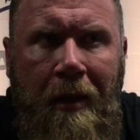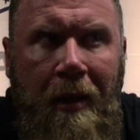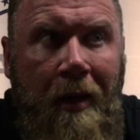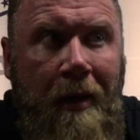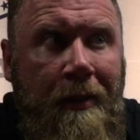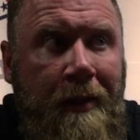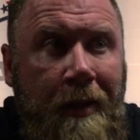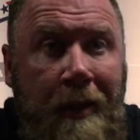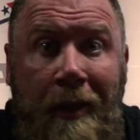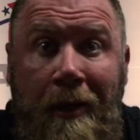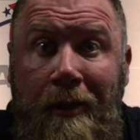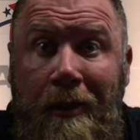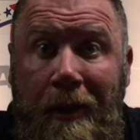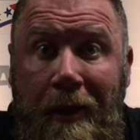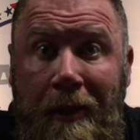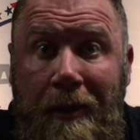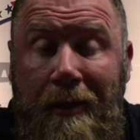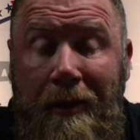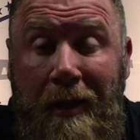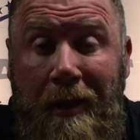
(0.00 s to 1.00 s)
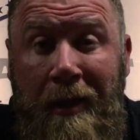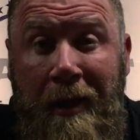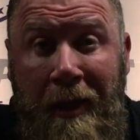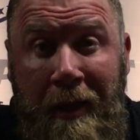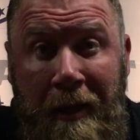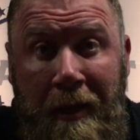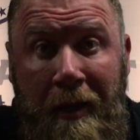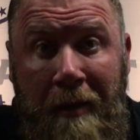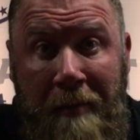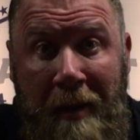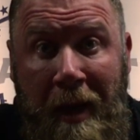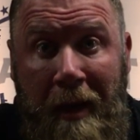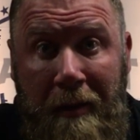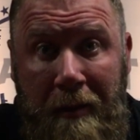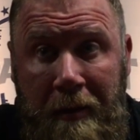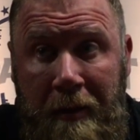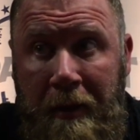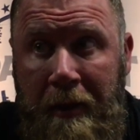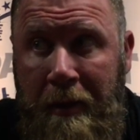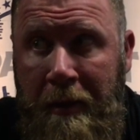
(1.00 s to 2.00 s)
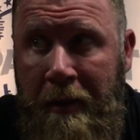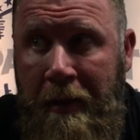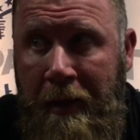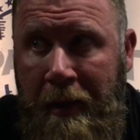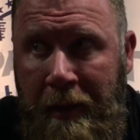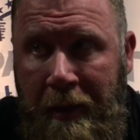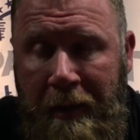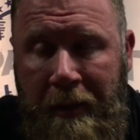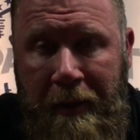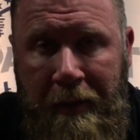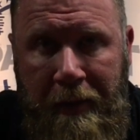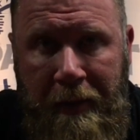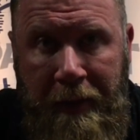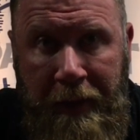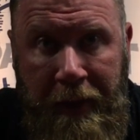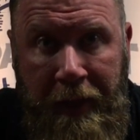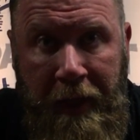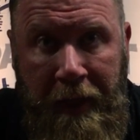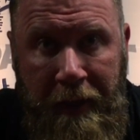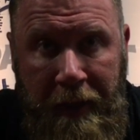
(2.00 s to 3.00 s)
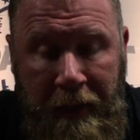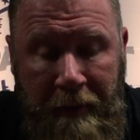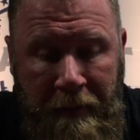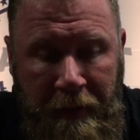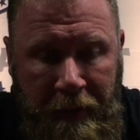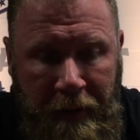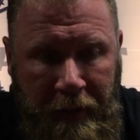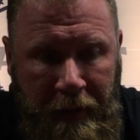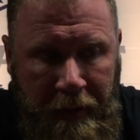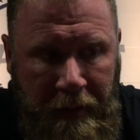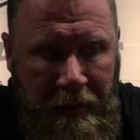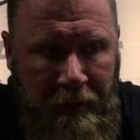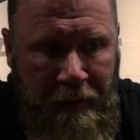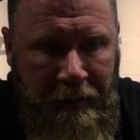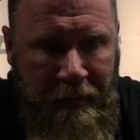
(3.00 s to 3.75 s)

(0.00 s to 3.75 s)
Austin, here, here's the thing about the gun community.